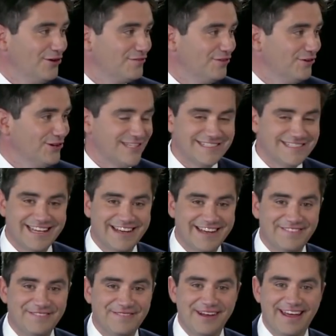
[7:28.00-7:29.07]
voice
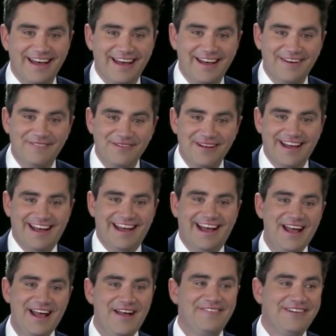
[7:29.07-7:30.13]
here, but
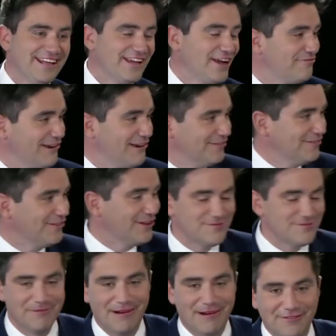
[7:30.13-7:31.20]
we didn't go for any of those.
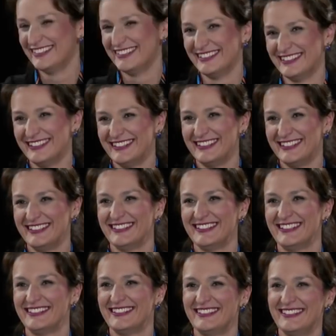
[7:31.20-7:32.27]
We went for an MRI
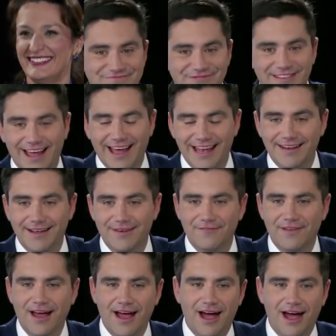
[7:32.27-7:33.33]
scan.
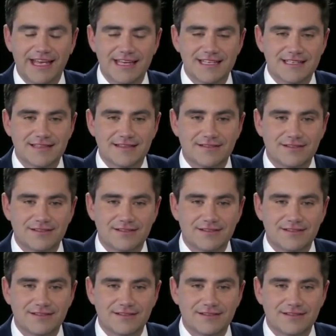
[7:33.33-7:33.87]
And I guess